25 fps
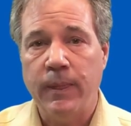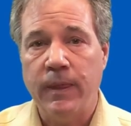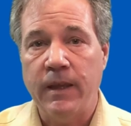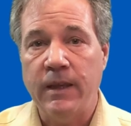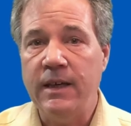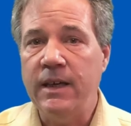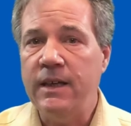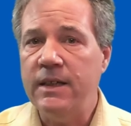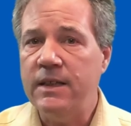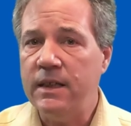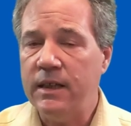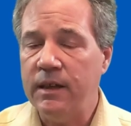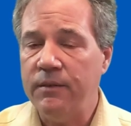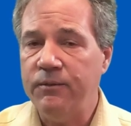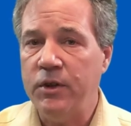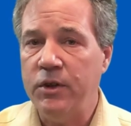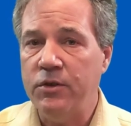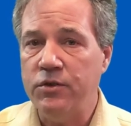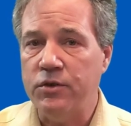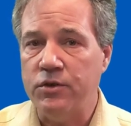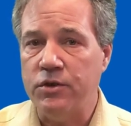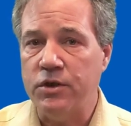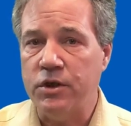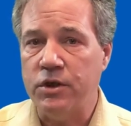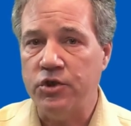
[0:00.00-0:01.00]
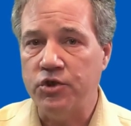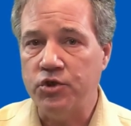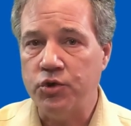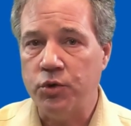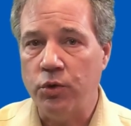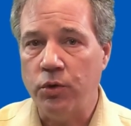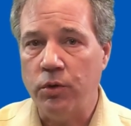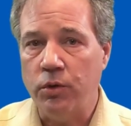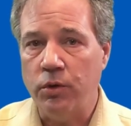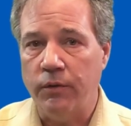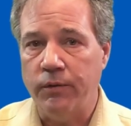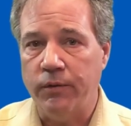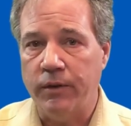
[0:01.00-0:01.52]
You need to give users
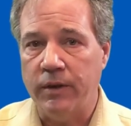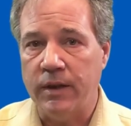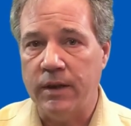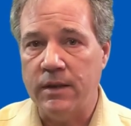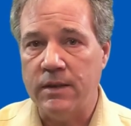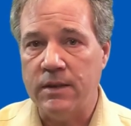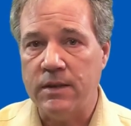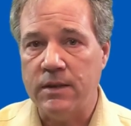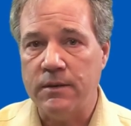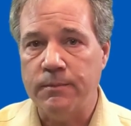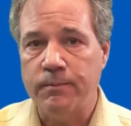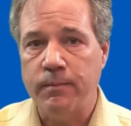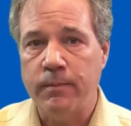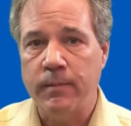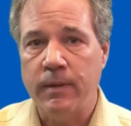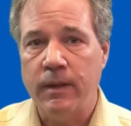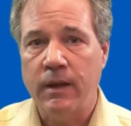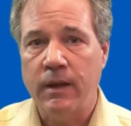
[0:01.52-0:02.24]
control over this.